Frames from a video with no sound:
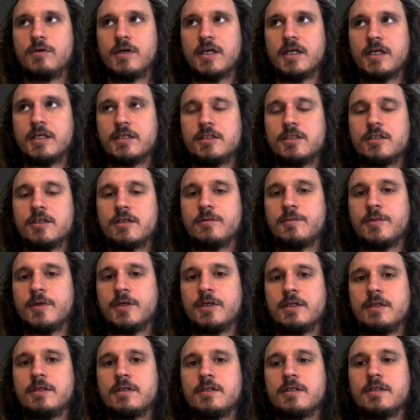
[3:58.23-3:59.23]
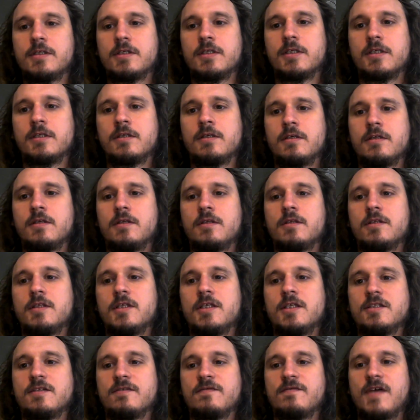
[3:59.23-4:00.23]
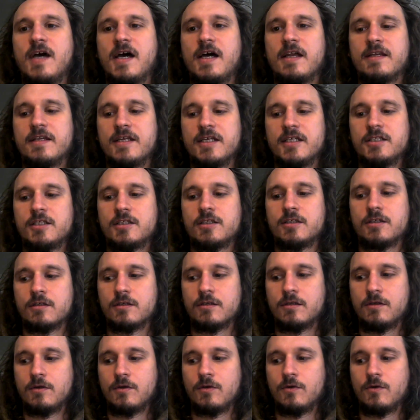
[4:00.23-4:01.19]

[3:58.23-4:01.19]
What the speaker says: Age community, things of that nature,